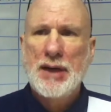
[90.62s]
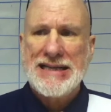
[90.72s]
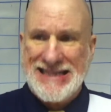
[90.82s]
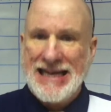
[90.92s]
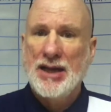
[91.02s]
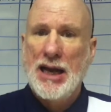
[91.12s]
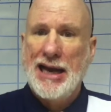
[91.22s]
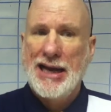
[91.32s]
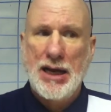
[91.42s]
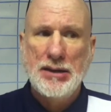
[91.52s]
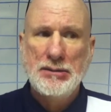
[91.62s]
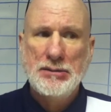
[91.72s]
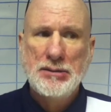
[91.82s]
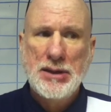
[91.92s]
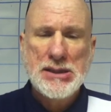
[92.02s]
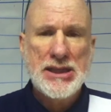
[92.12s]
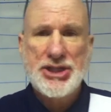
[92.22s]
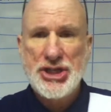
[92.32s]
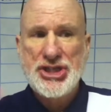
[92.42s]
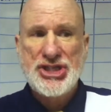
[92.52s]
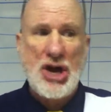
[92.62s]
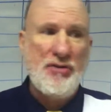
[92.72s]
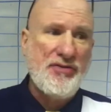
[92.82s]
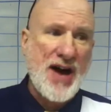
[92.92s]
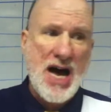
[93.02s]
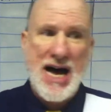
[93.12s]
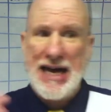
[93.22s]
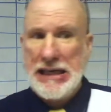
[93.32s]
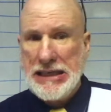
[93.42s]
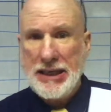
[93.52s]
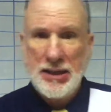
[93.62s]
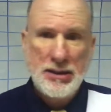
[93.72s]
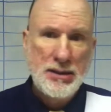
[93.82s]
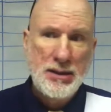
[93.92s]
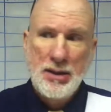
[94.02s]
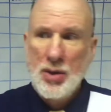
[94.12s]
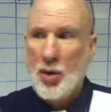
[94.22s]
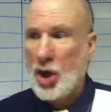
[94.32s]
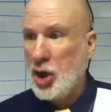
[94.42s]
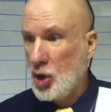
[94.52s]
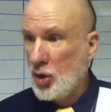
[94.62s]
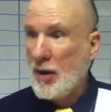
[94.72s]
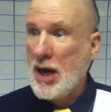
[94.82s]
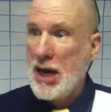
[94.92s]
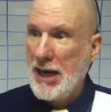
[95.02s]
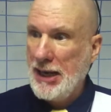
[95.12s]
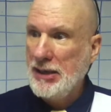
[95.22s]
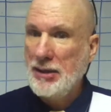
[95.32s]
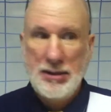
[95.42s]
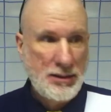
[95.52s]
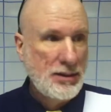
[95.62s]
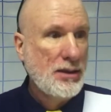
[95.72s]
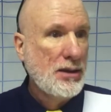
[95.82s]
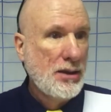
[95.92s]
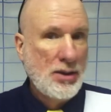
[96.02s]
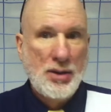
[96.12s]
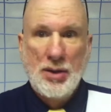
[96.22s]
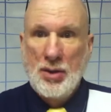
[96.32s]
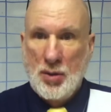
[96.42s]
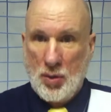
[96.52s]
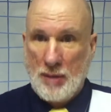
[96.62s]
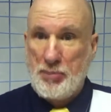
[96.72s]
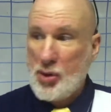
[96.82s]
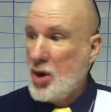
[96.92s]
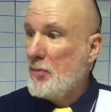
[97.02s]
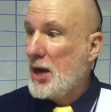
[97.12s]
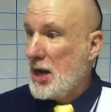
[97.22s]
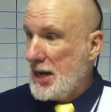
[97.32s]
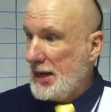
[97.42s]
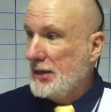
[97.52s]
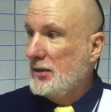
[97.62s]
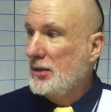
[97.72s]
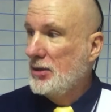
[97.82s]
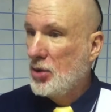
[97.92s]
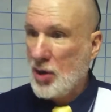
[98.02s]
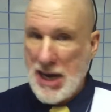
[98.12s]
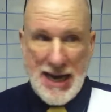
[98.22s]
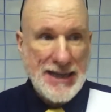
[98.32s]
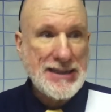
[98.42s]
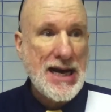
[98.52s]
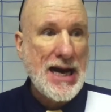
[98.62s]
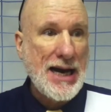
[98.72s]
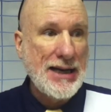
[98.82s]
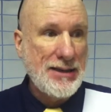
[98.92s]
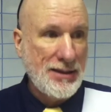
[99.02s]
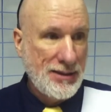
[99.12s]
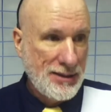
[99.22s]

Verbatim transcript: A single ion, such as sulfide or chloride or bromide or iodide.